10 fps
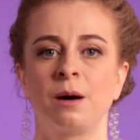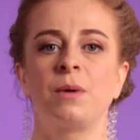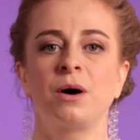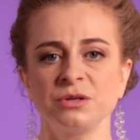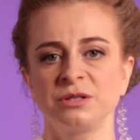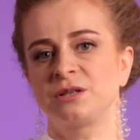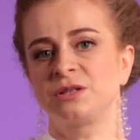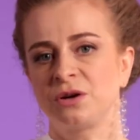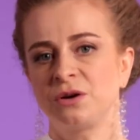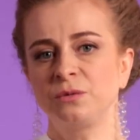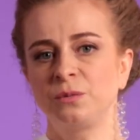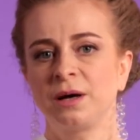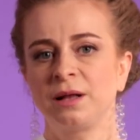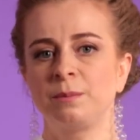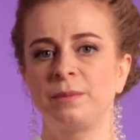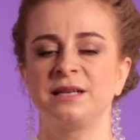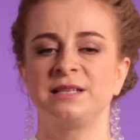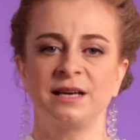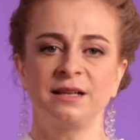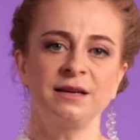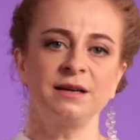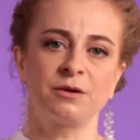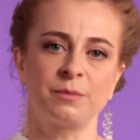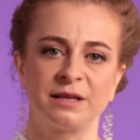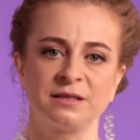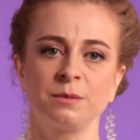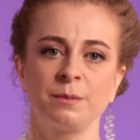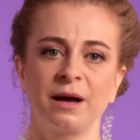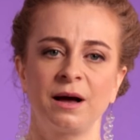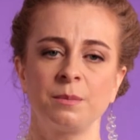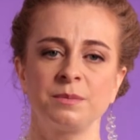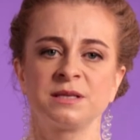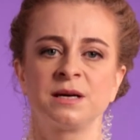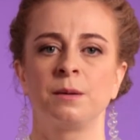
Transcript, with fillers: Most are served well by daily incremental backups